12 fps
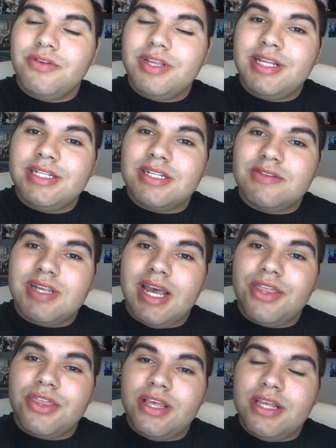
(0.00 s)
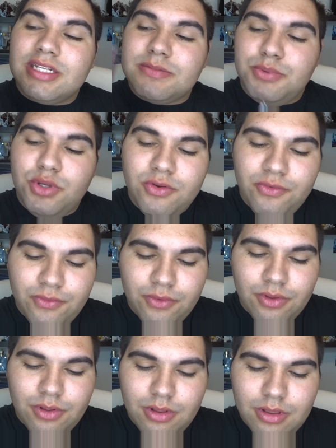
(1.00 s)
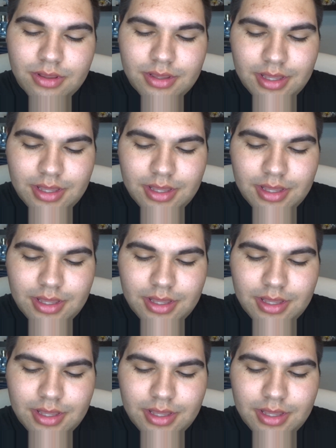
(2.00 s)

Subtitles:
Kiss of Death is beautiful.